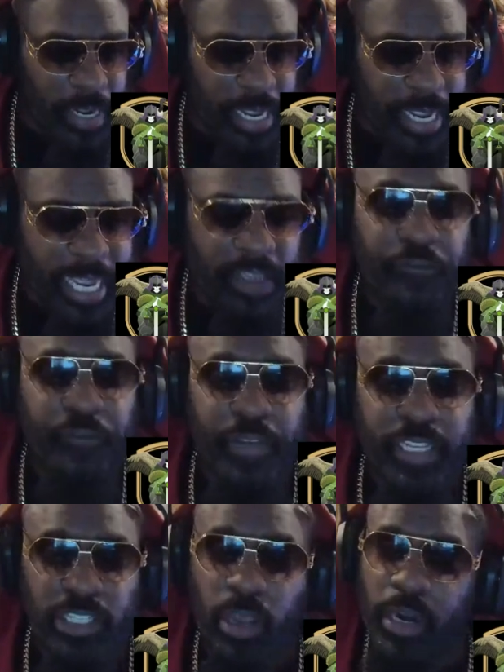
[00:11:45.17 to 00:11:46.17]
He
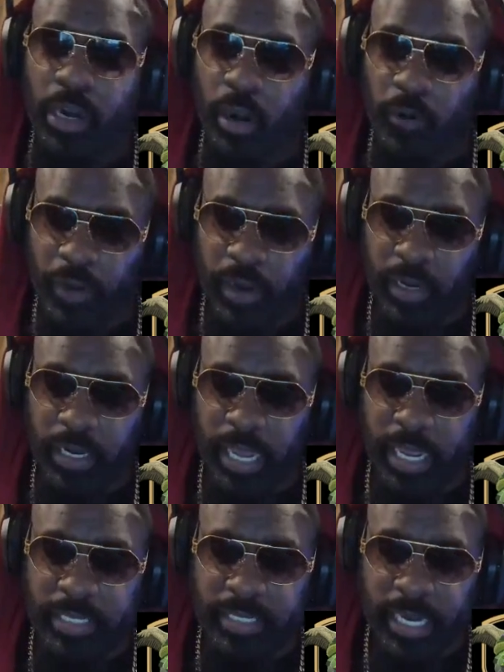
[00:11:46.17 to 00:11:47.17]
started off early,
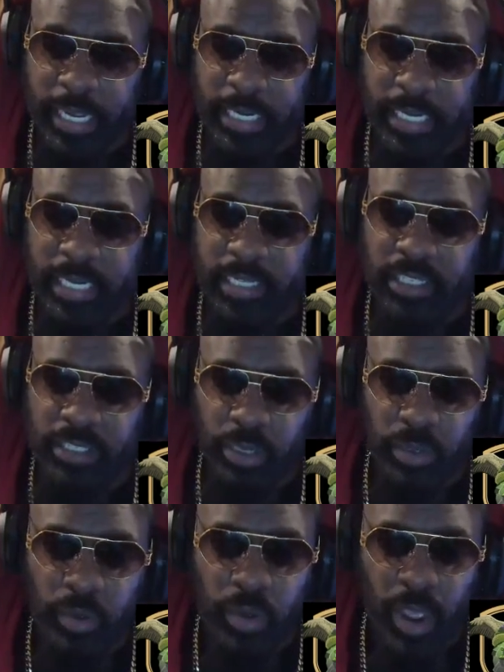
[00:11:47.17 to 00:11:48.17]
like I said he needed to
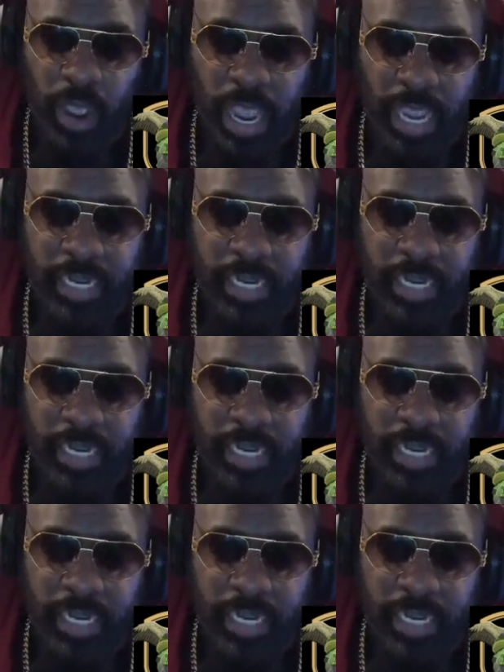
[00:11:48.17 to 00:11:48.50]
do, and